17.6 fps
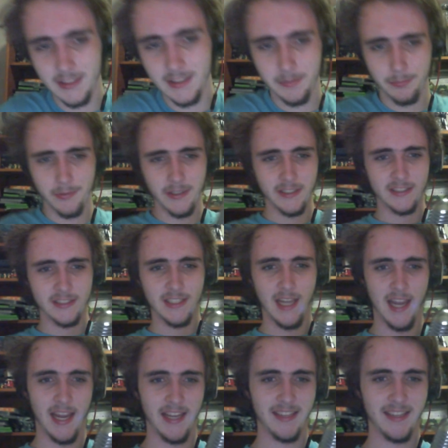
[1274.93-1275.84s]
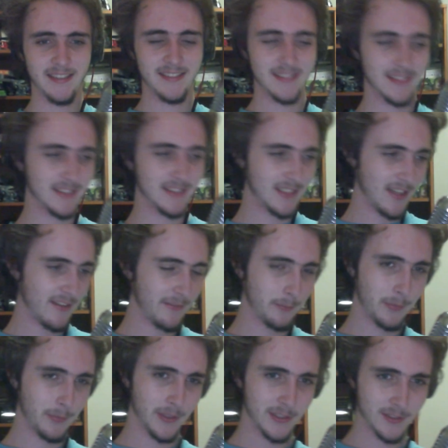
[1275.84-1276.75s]
pretty sad and stuff,
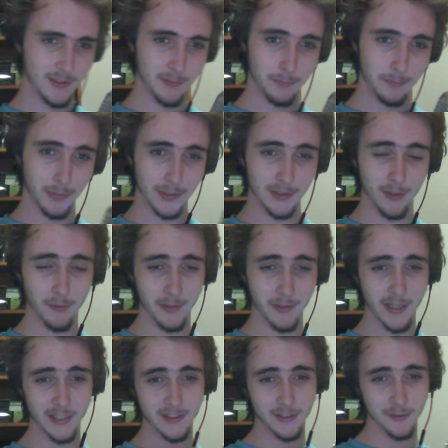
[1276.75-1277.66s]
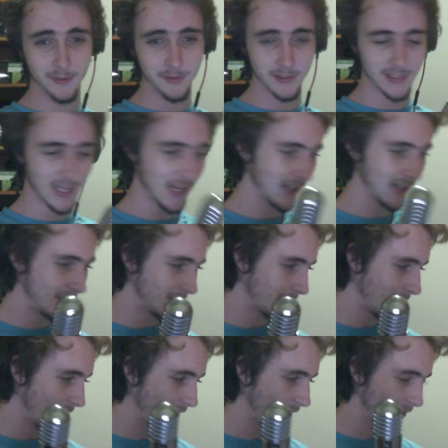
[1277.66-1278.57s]
but don't get too sad,
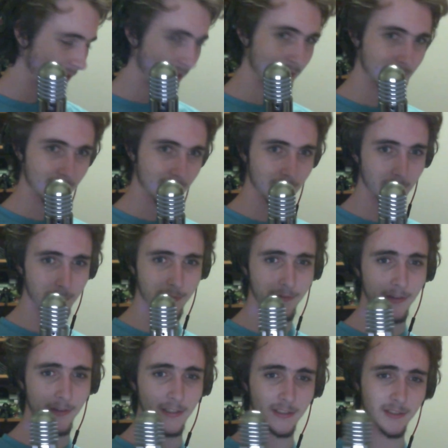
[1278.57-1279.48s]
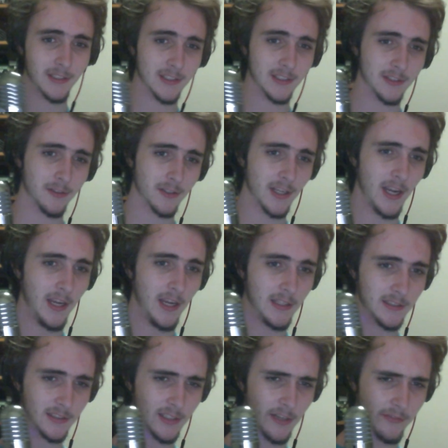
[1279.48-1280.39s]
right? It's gonna be it's okay and
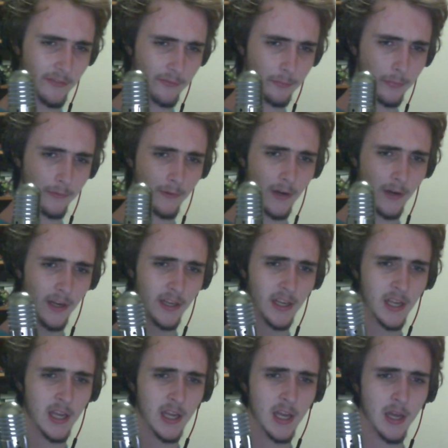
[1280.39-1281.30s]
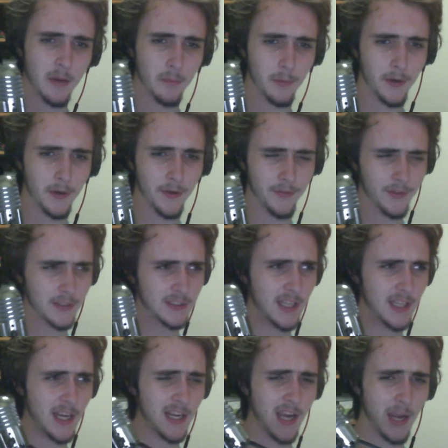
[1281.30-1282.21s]
stuff, but right. But the
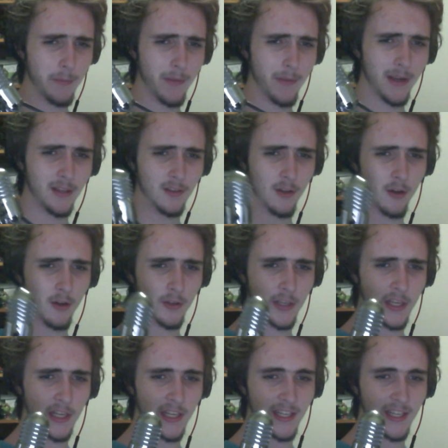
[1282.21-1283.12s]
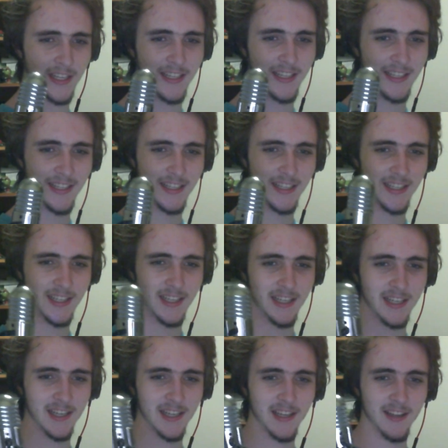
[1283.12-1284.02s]
day I met Lockie,
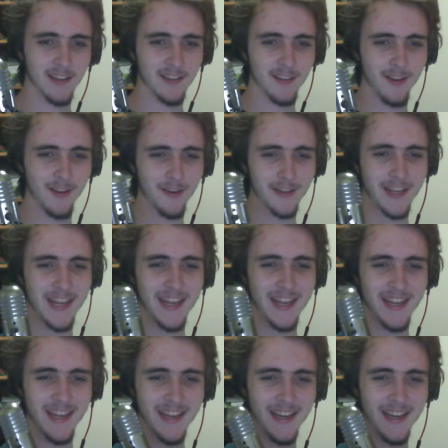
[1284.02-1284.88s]
Lockie